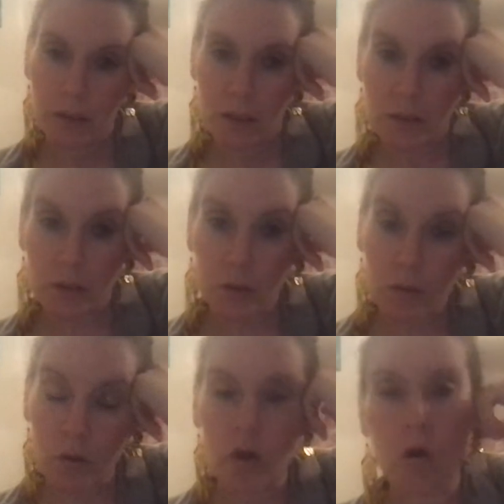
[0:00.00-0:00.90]
So not a
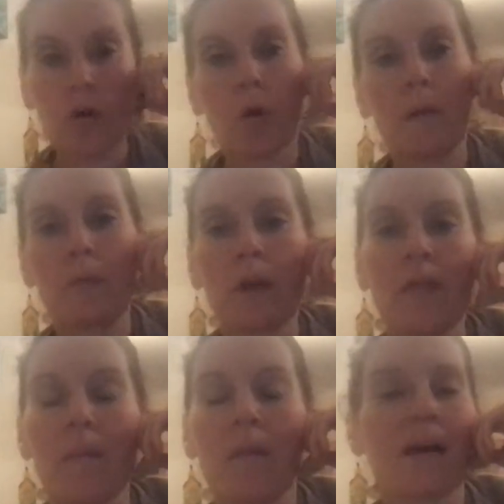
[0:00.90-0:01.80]
lot of people know
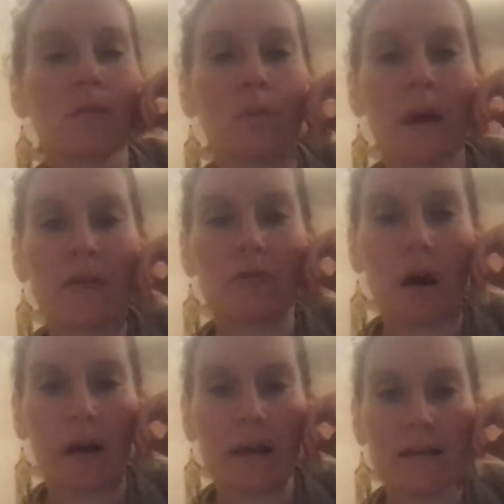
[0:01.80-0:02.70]
that, but that's what
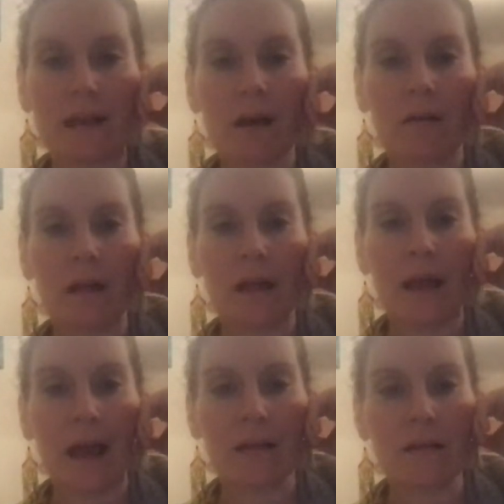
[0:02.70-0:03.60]
patriarchy has done. It
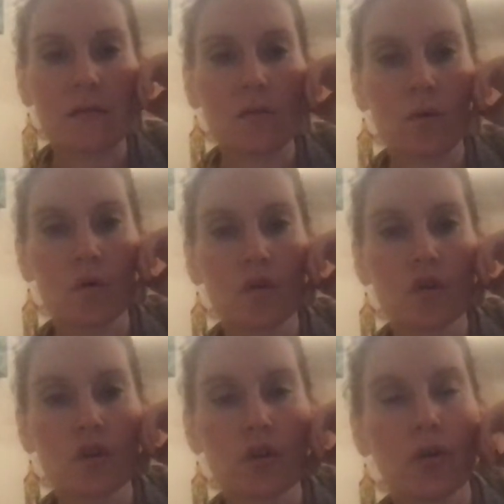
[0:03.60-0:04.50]
has sought
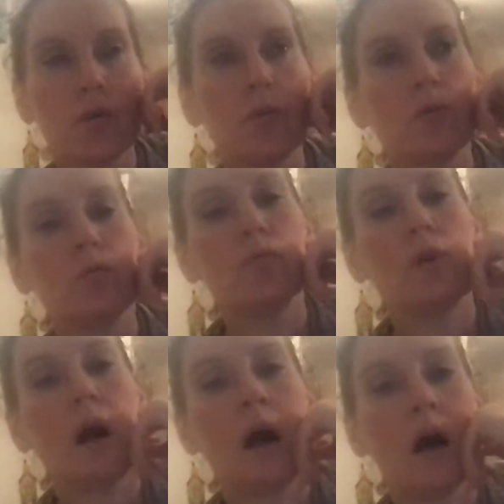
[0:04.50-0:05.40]
to
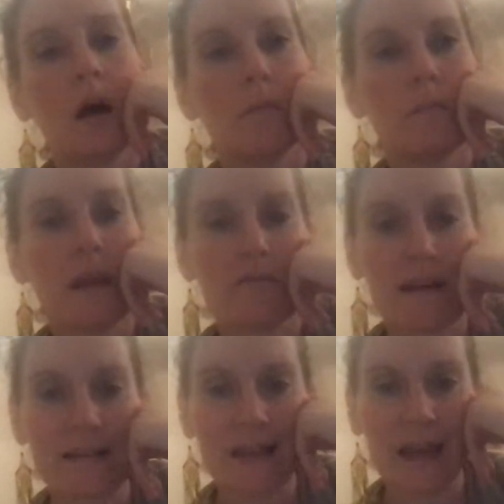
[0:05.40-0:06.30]

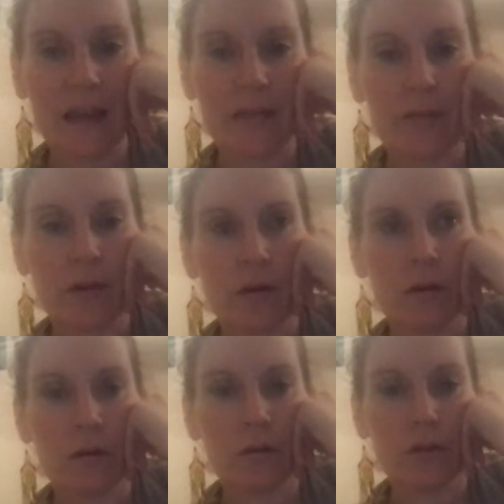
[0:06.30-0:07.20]
eradicate
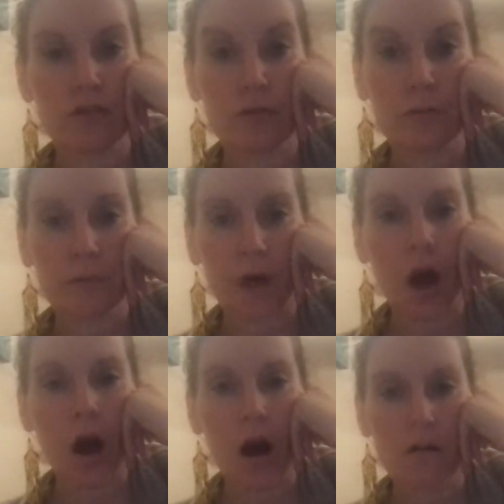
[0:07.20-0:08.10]
the truth of the
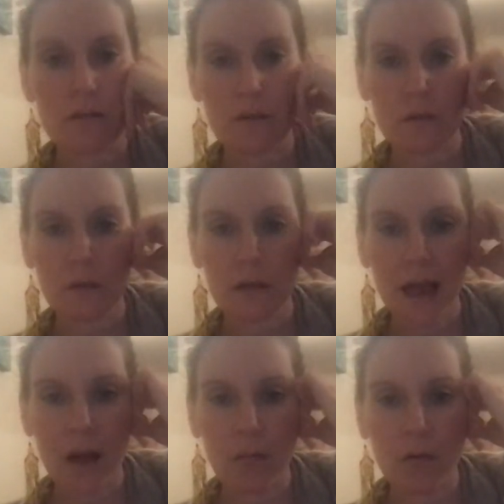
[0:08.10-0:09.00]
heart
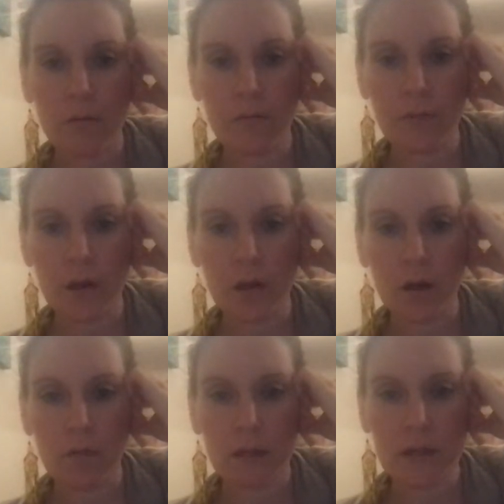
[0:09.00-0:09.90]
out of the
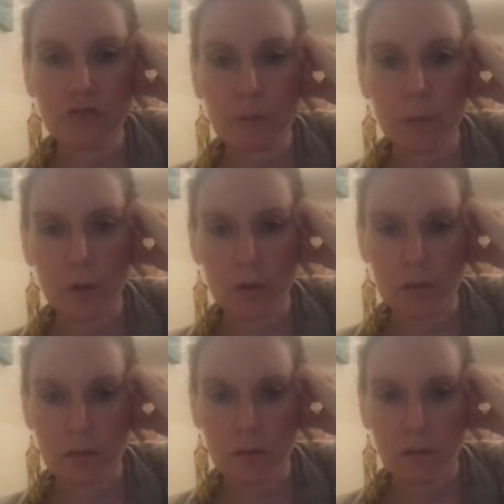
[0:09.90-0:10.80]
history books.